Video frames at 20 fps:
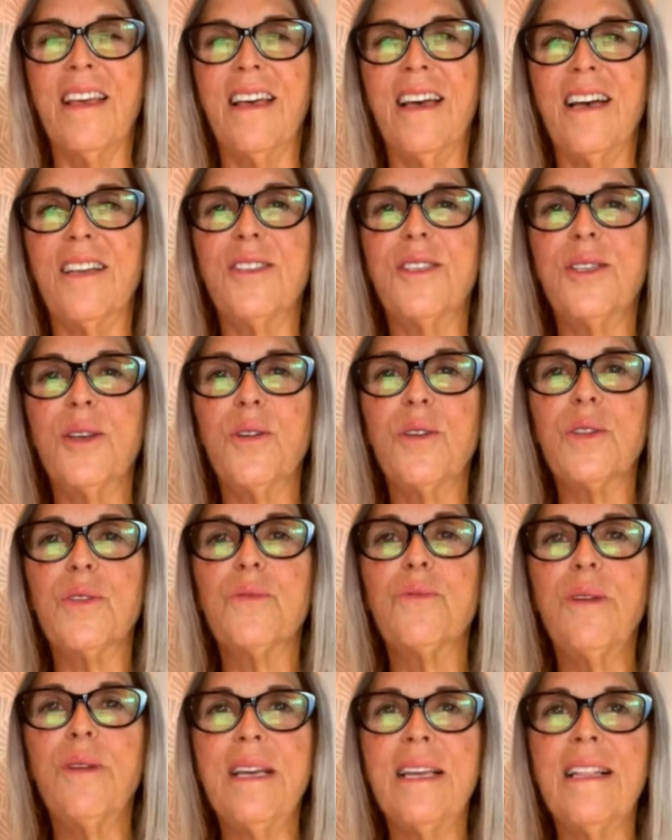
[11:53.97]
And so it's
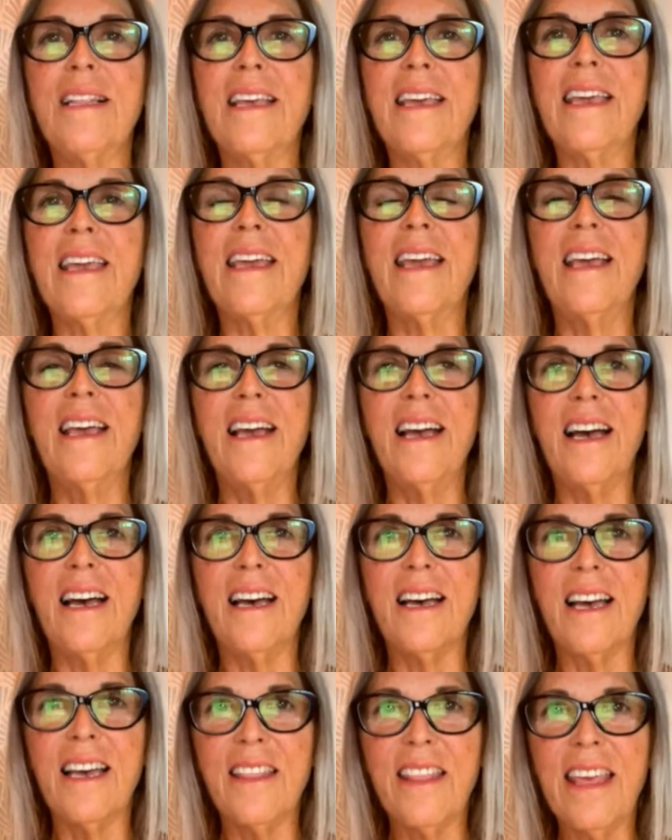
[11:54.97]
really,
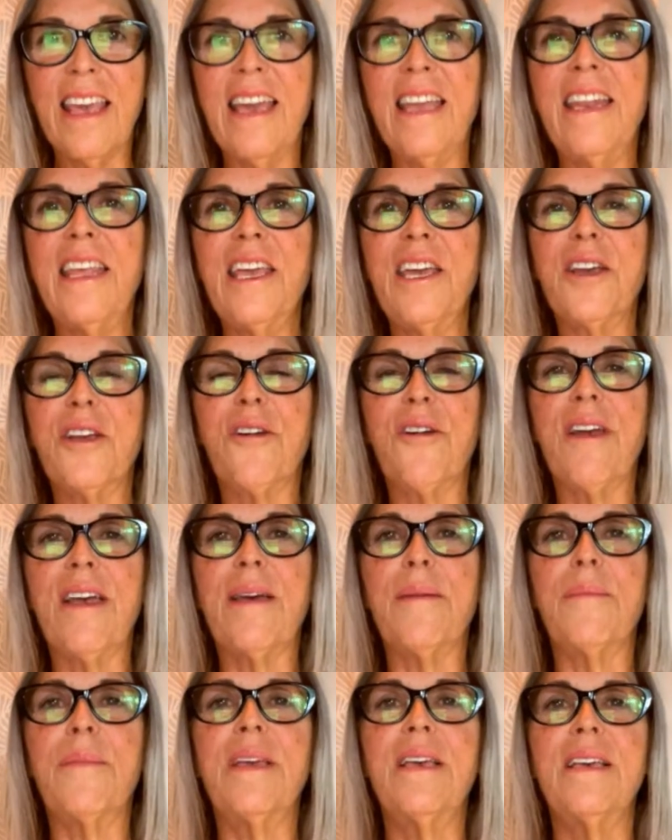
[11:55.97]
the
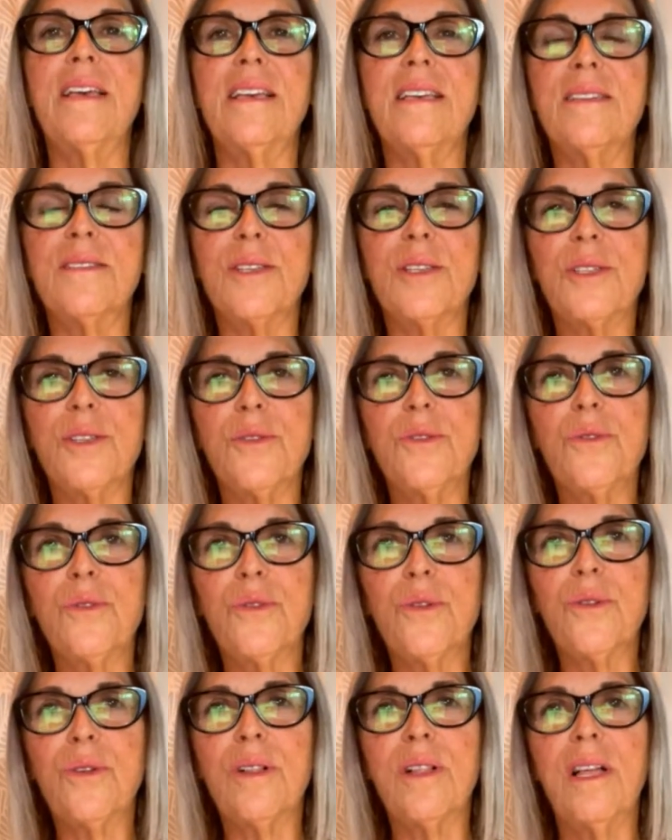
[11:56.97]
Enneagram is a
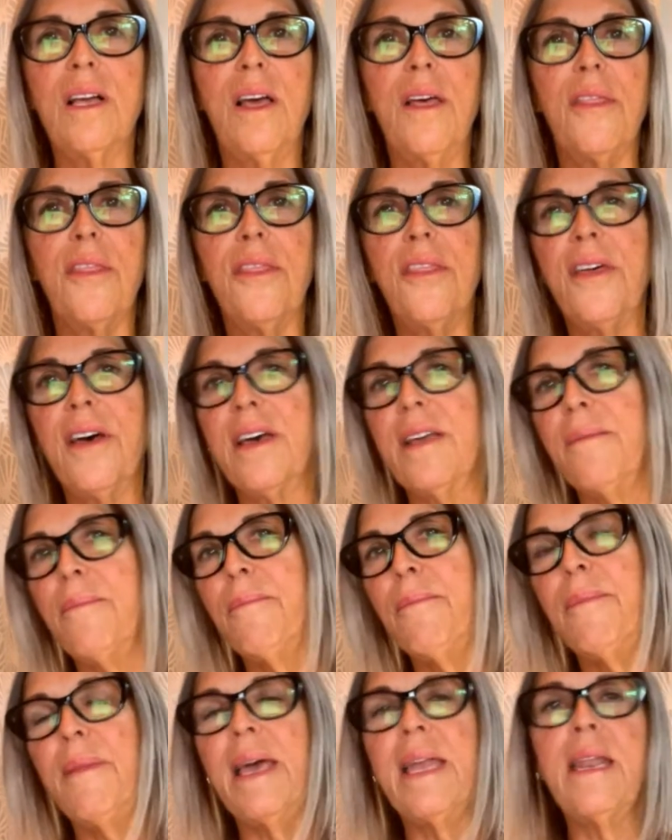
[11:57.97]
tool that
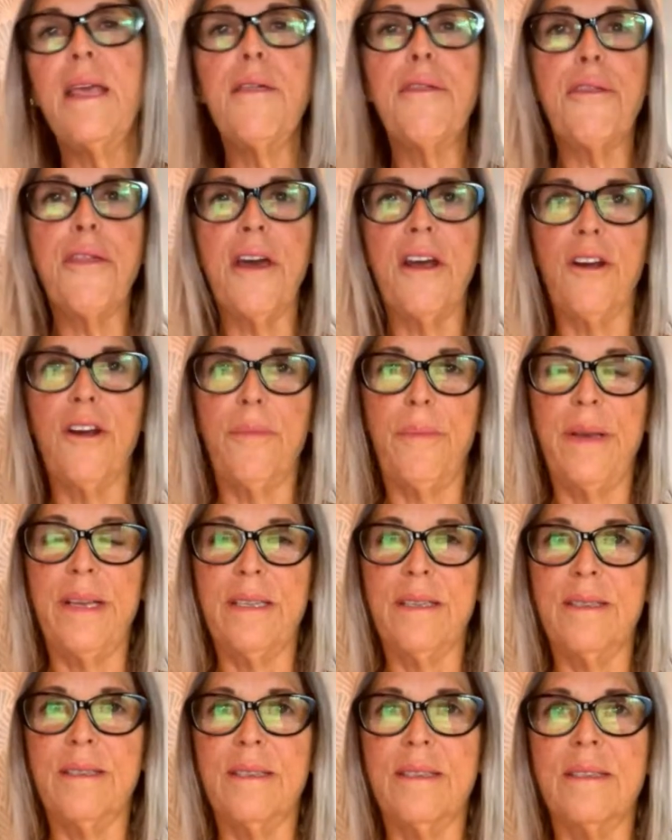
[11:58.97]
many
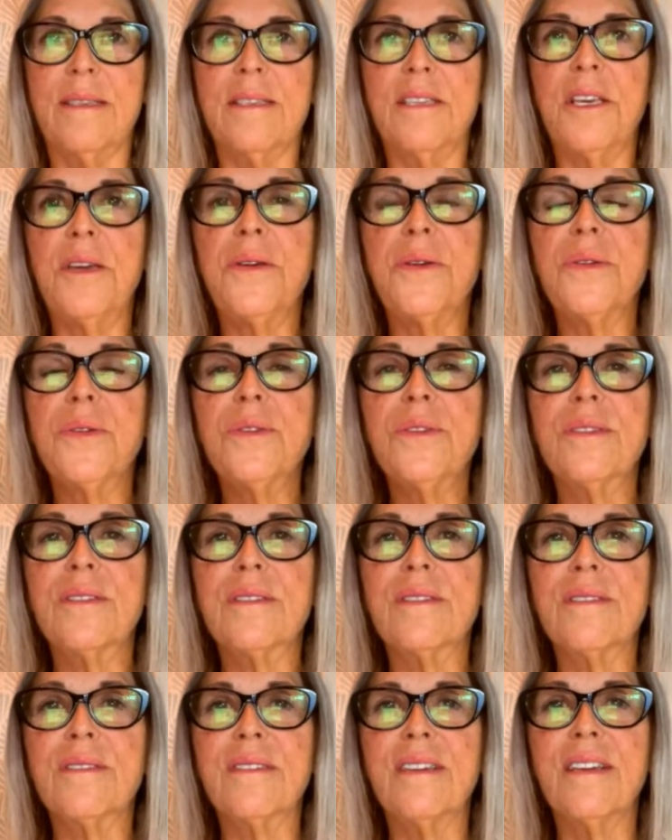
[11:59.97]
therapists
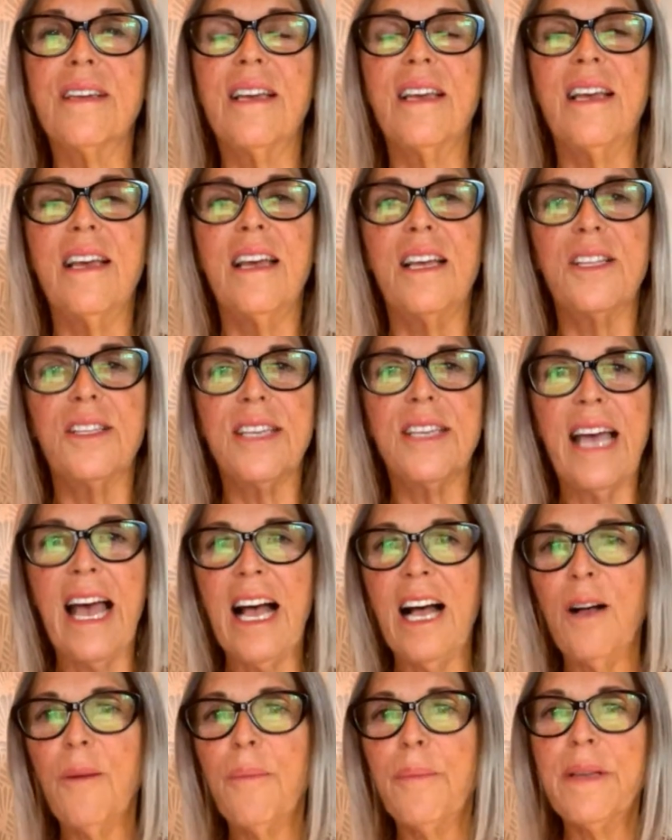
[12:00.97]
use to
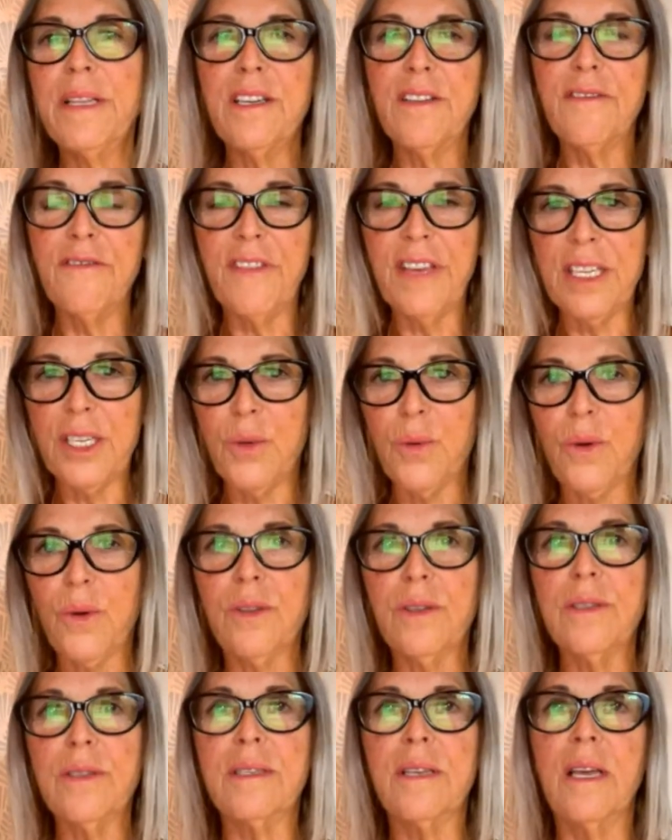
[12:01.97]
help
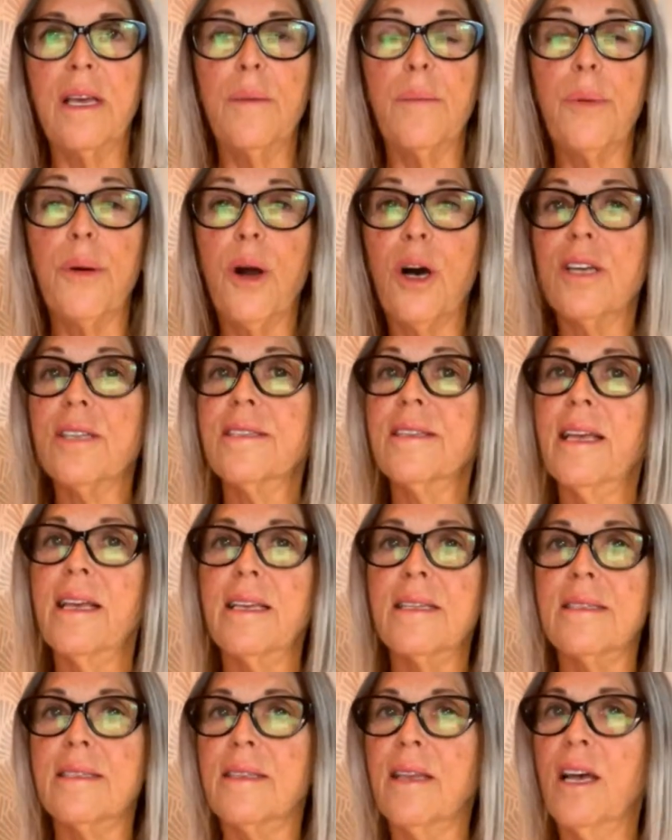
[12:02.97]
individuals
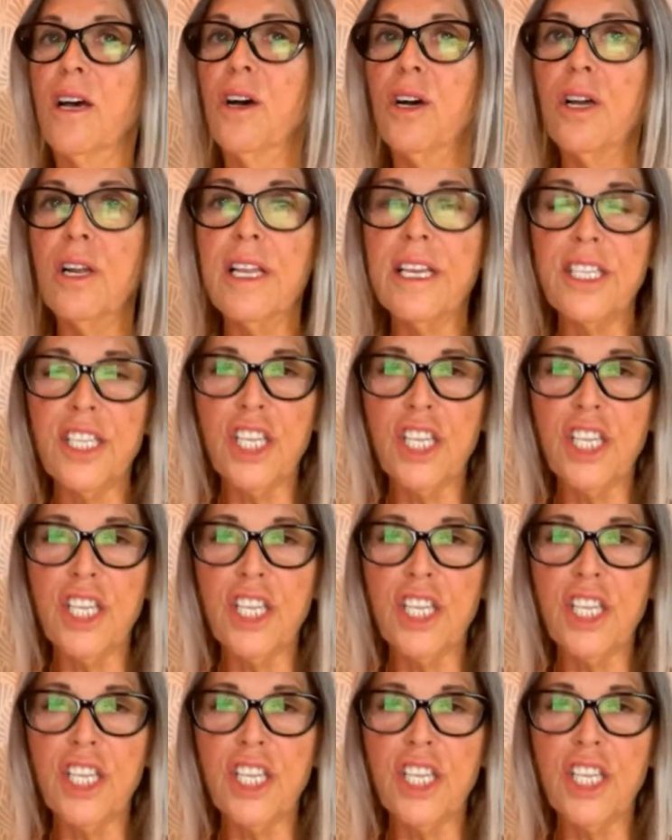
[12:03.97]
process early